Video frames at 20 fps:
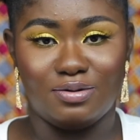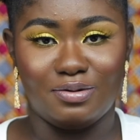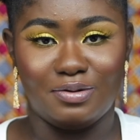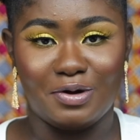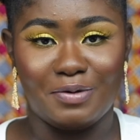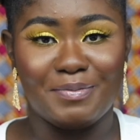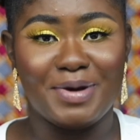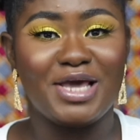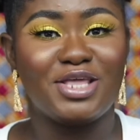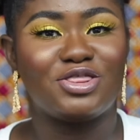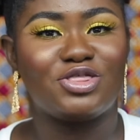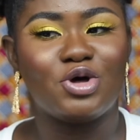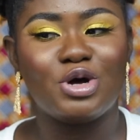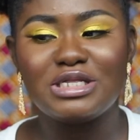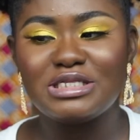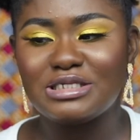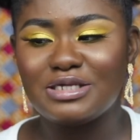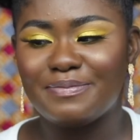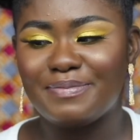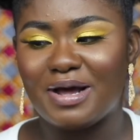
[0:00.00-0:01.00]
My
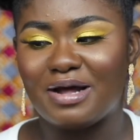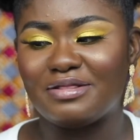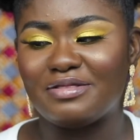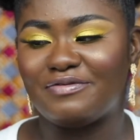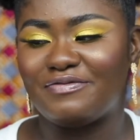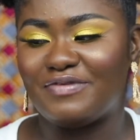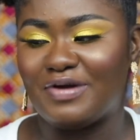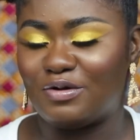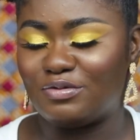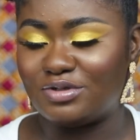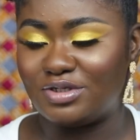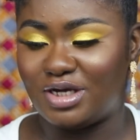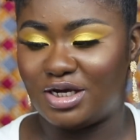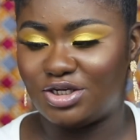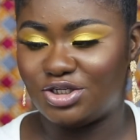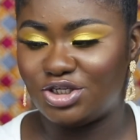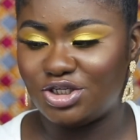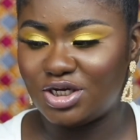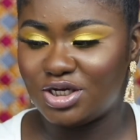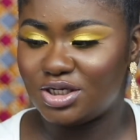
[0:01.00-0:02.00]
thoughts about the
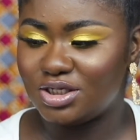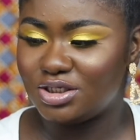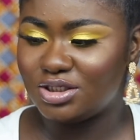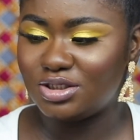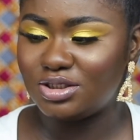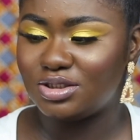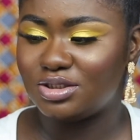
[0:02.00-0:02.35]
foundation: